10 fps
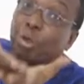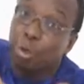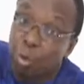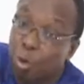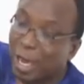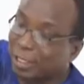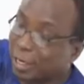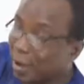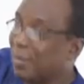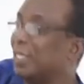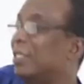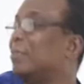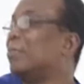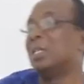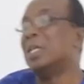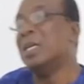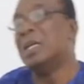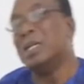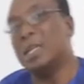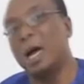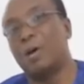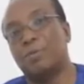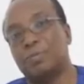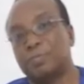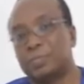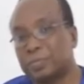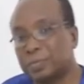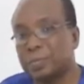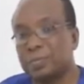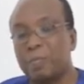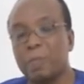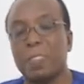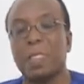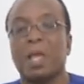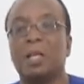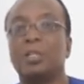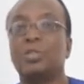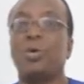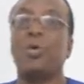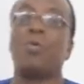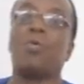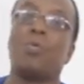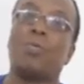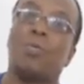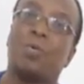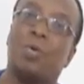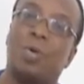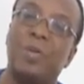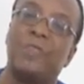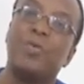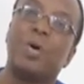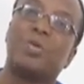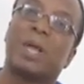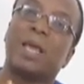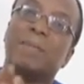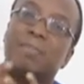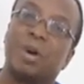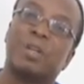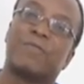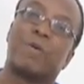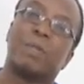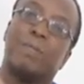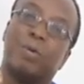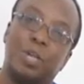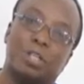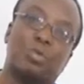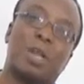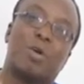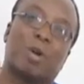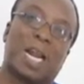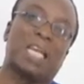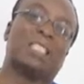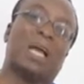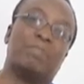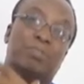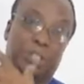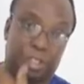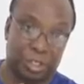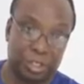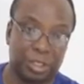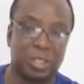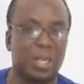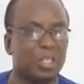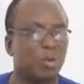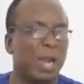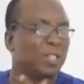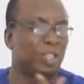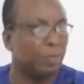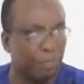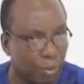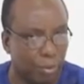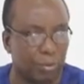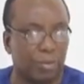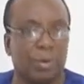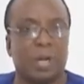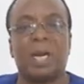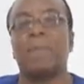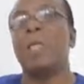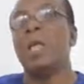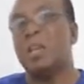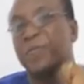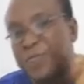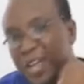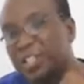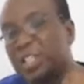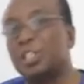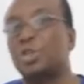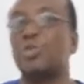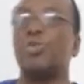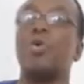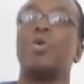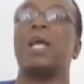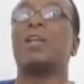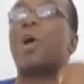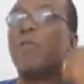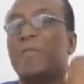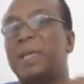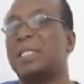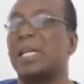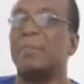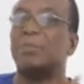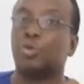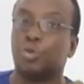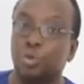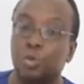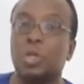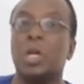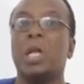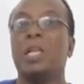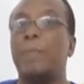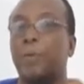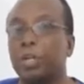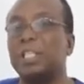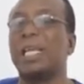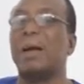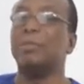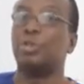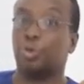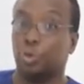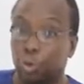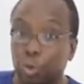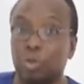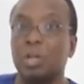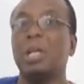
to you as a remedy. Now, so if you want to get money from the police when your rights are breached, it's quite simple. Okay? The first thing is to know that government can be sued, the police can be sued,